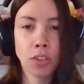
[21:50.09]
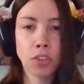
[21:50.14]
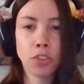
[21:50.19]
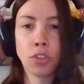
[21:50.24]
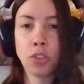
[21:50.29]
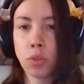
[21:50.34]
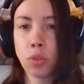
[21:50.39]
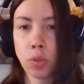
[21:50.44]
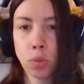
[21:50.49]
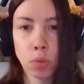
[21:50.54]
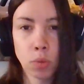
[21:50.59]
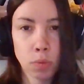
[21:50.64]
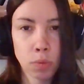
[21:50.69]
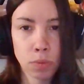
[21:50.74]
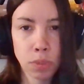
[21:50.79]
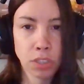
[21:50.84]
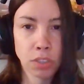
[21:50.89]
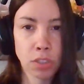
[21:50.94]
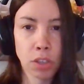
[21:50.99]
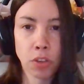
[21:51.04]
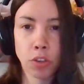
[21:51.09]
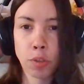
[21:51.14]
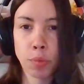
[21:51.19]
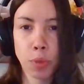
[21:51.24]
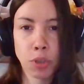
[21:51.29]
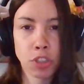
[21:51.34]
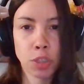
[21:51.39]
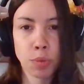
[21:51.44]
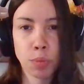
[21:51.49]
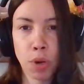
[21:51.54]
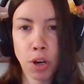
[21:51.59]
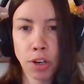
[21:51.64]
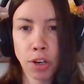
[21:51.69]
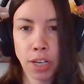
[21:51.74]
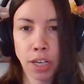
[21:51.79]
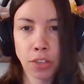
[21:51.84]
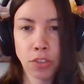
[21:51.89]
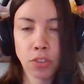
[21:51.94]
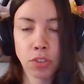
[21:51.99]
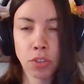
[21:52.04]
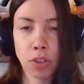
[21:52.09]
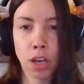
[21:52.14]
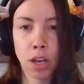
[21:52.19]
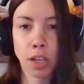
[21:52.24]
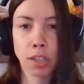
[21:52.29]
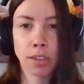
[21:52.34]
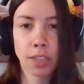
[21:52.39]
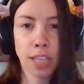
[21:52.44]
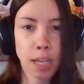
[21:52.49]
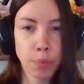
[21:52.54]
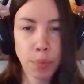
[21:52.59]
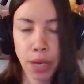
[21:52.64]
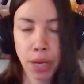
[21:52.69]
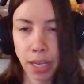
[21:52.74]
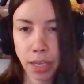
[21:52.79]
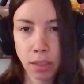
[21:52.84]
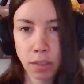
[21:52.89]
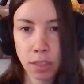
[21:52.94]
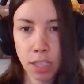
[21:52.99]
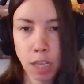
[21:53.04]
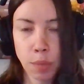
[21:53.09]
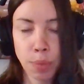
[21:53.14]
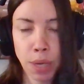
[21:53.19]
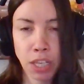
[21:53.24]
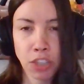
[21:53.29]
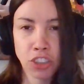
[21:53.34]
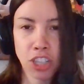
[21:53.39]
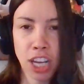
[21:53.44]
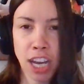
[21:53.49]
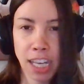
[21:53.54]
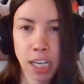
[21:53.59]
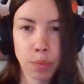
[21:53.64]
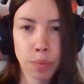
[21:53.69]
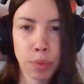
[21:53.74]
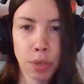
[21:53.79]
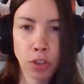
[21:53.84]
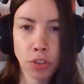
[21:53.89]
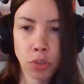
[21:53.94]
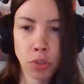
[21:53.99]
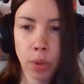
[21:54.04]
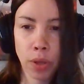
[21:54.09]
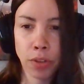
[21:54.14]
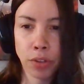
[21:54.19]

to these other emerging markets led by China, but also